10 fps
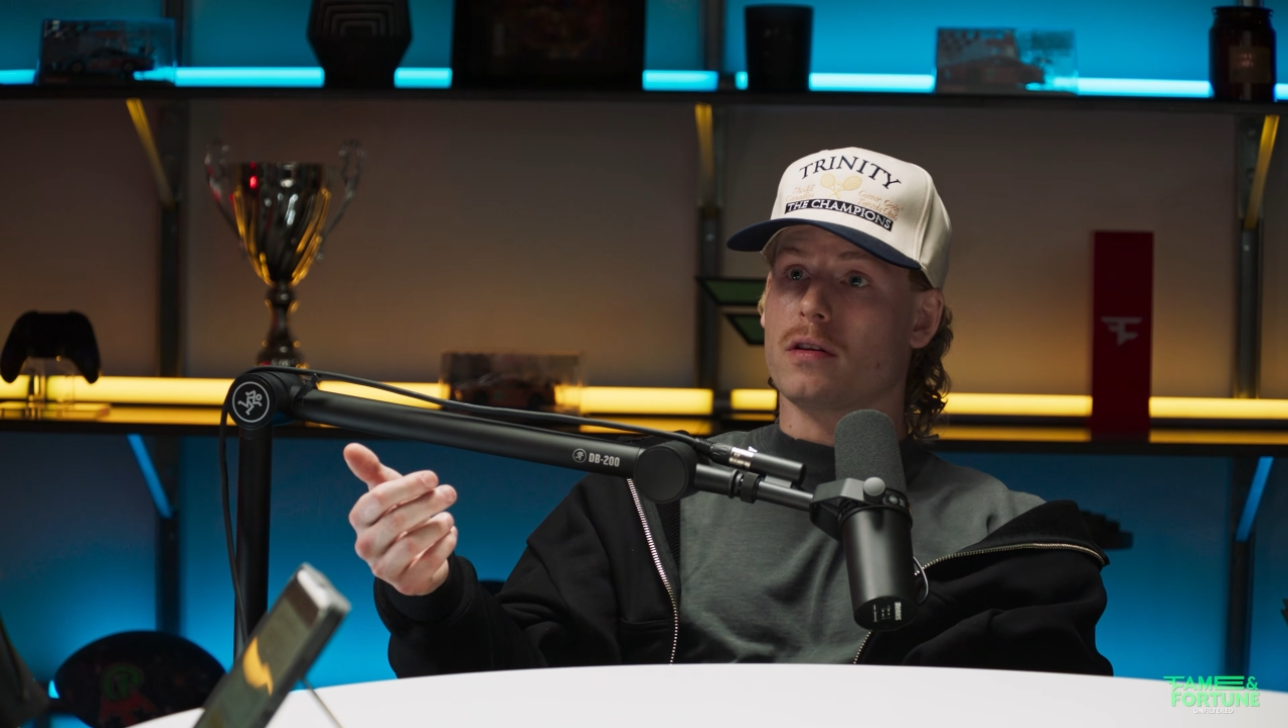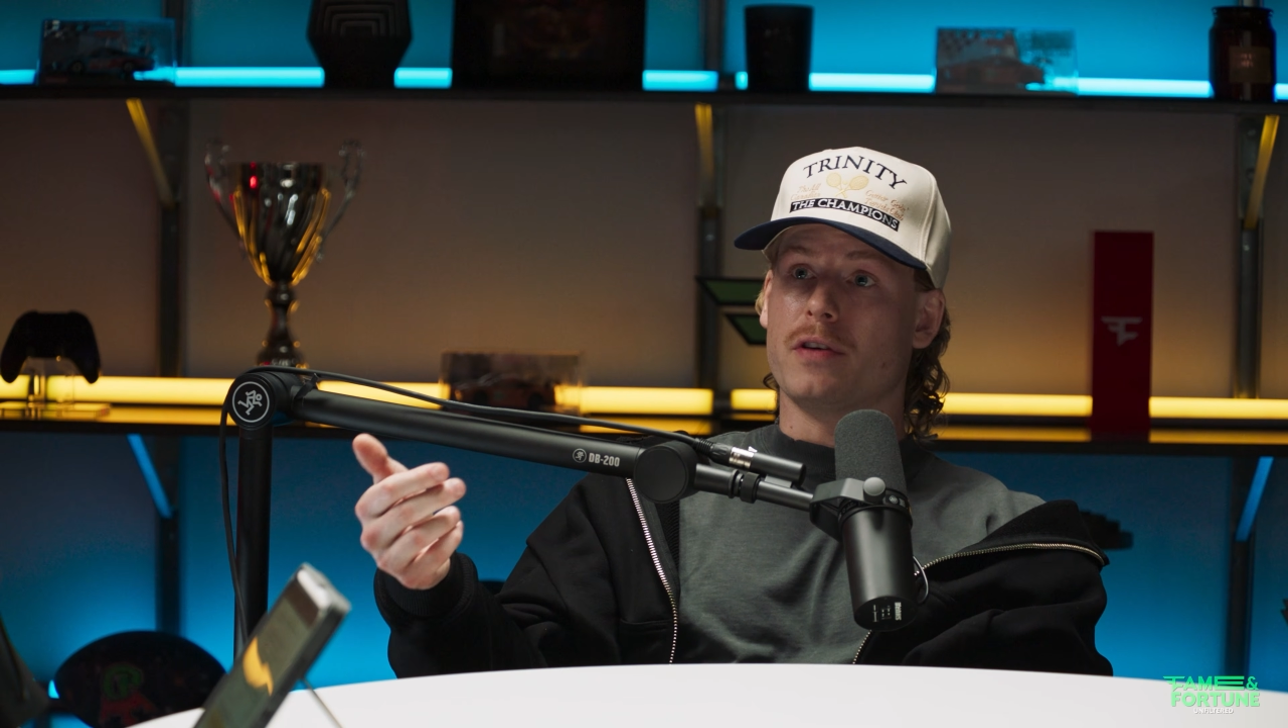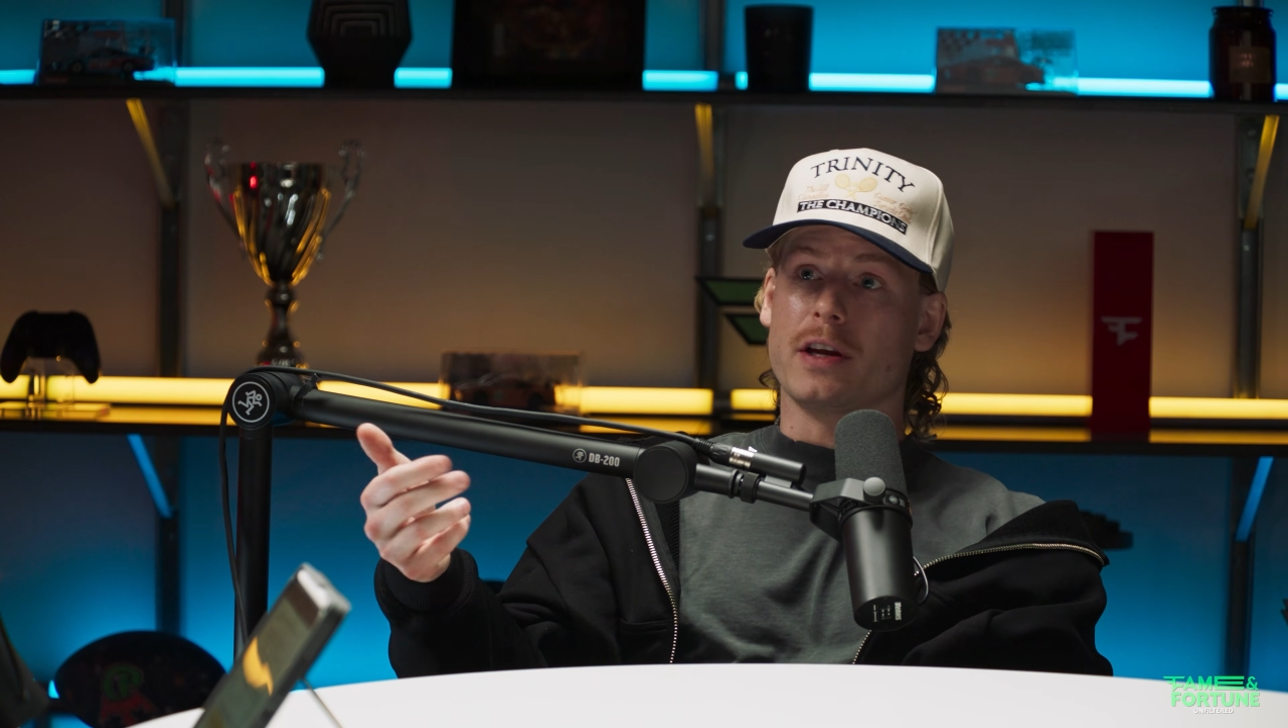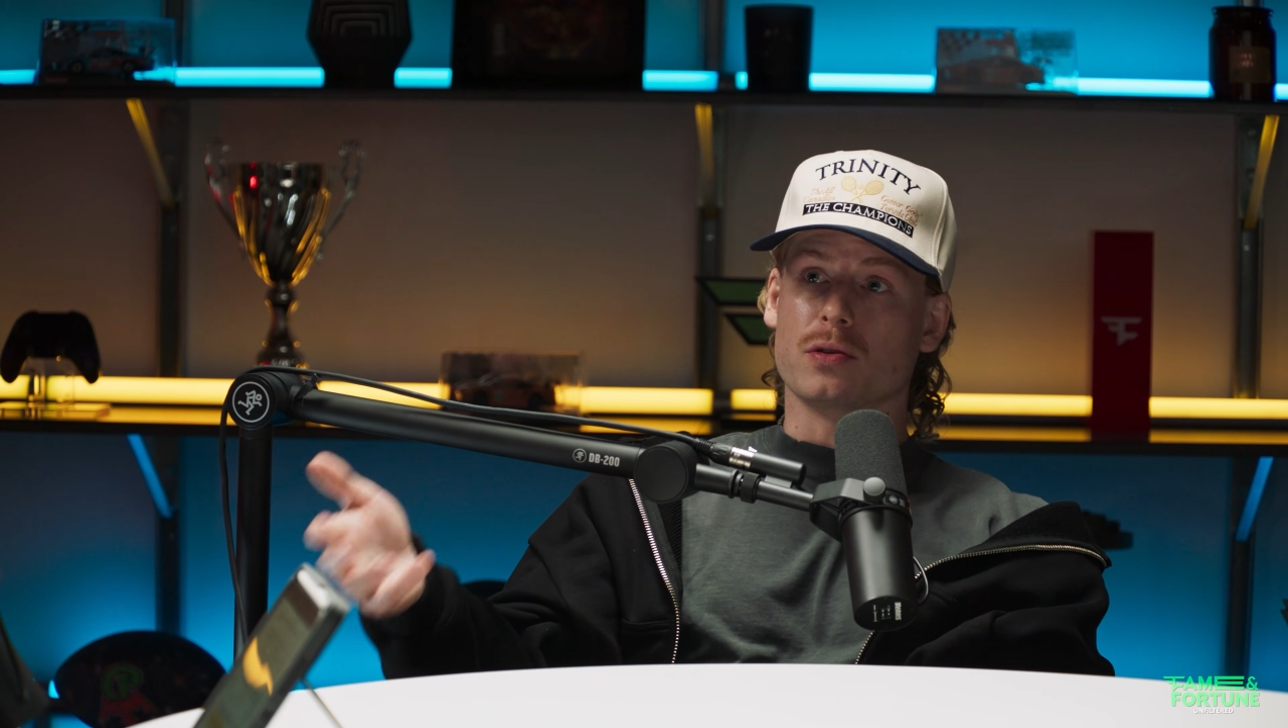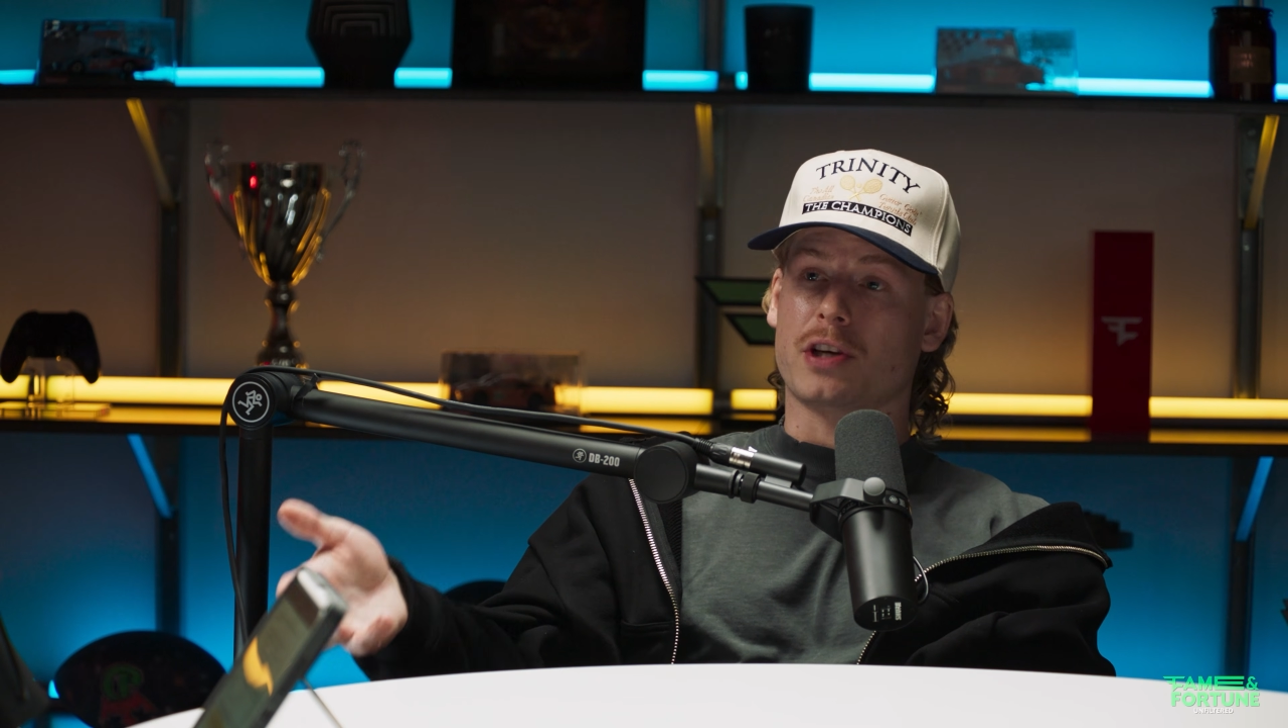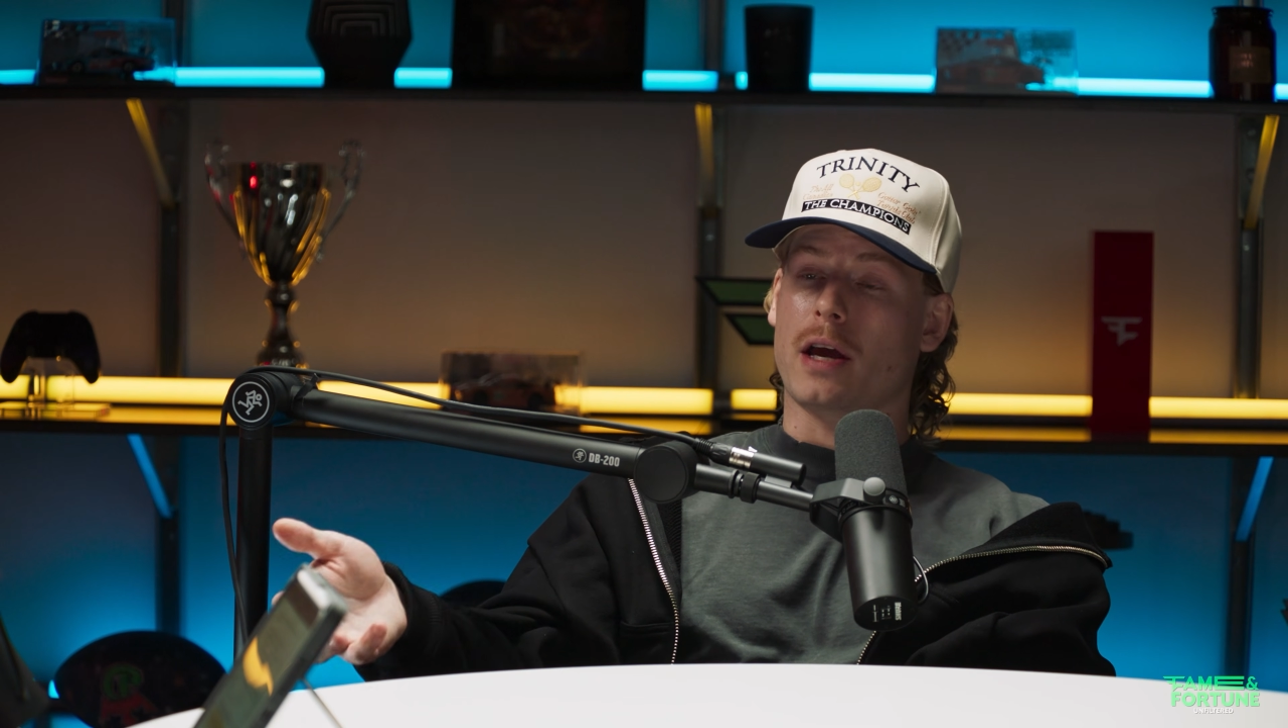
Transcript: the videos